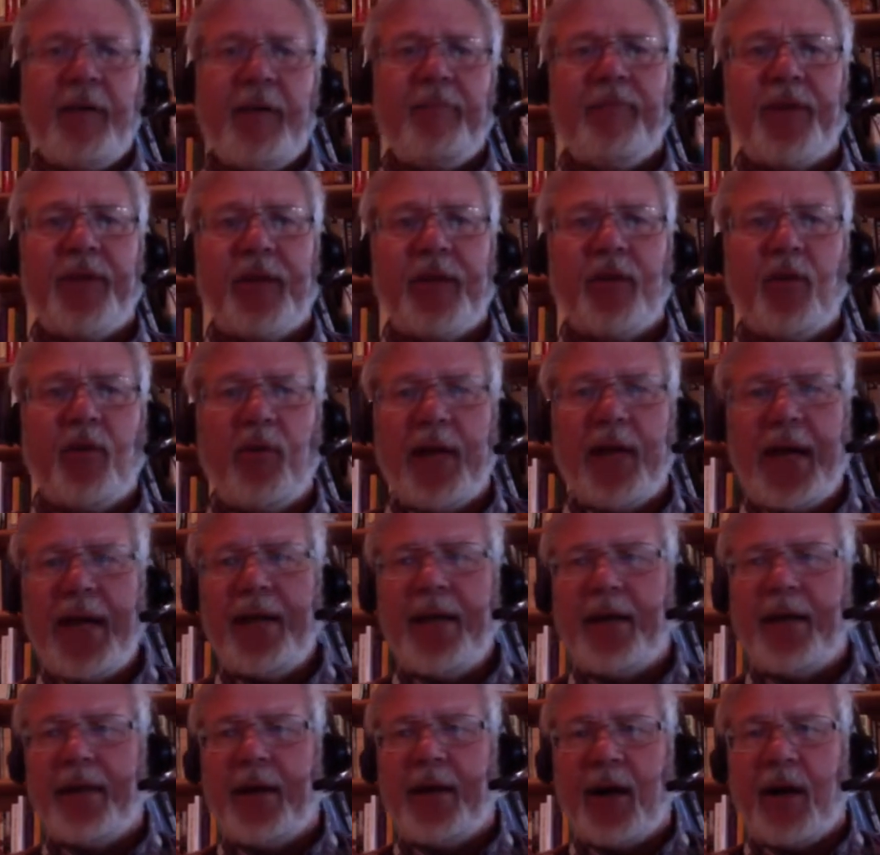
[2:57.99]
that
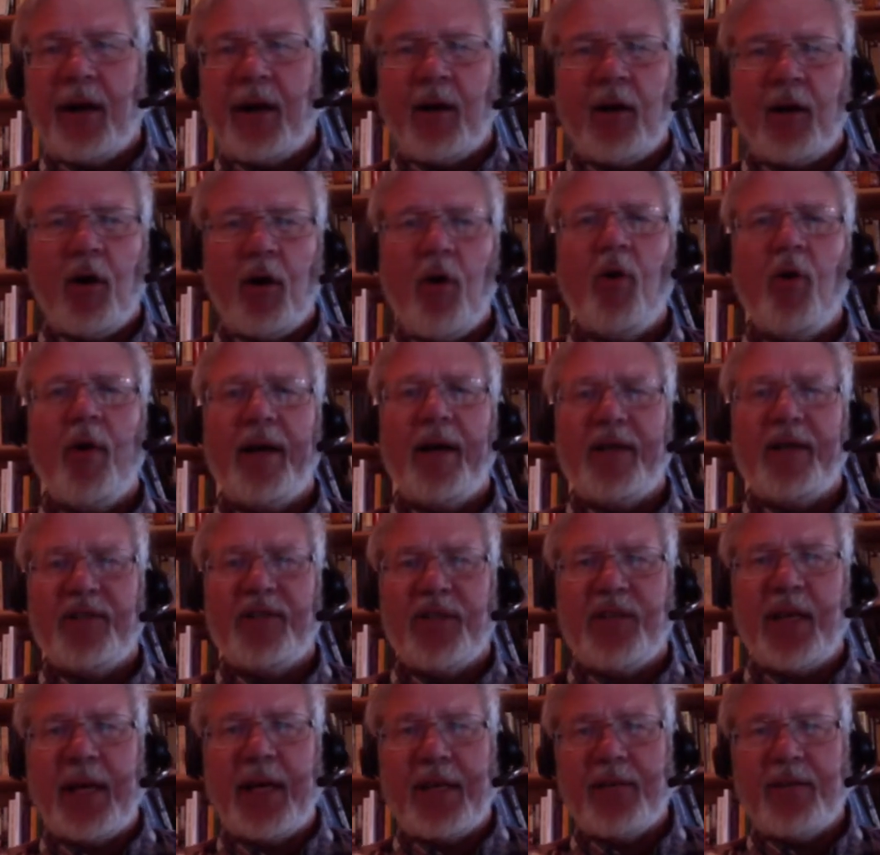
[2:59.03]
created our
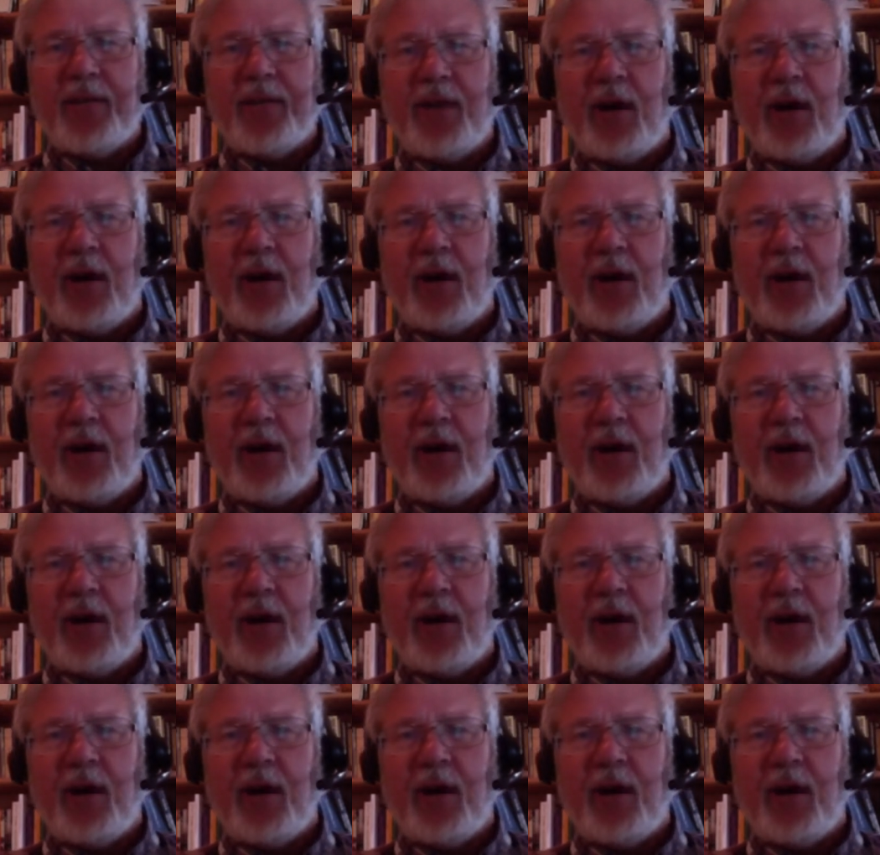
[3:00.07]
OSS,